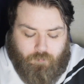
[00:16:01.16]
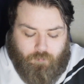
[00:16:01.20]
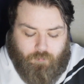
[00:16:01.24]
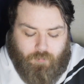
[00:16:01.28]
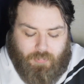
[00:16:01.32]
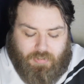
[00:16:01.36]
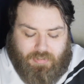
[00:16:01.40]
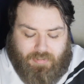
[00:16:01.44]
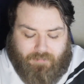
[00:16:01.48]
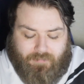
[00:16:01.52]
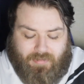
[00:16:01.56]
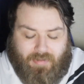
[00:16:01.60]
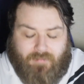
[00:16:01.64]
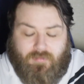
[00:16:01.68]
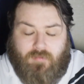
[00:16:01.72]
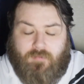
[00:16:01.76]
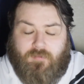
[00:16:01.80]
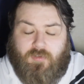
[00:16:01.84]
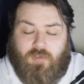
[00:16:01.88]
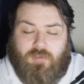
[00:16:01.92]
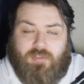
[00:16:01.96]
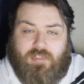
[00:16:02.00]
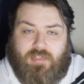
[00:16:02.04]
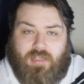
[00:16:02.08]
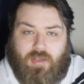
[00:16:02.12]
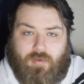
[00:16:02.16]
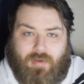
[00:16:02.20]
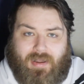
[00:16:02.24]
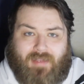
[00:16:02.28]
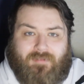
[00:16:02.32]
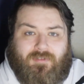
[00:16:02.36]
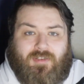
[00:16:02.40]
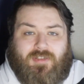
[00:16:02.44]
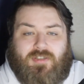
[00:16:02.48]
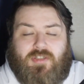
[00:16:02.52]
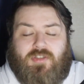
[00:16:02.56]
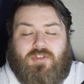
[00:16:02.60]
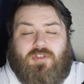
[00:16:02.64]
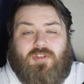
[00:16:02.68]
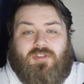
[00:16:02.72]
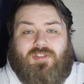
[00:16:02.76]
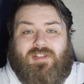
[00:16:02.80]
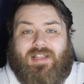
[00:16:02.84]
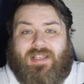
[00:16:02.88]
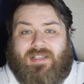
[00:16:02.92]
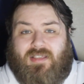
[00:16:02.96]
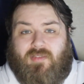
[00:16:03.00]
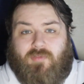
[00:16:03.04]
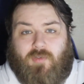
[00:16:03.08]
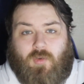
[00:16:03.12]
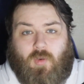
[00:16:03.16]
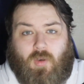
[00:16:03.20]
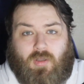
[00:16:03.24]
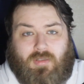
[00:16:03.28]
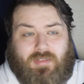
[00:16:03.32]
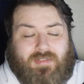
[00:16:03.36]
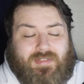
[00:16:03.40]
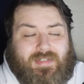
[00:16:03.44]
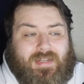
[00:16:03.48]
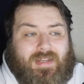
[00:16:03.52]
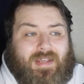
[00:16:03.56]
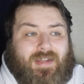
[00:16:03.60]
because I've never faulted their efforts, it's just lack of quality.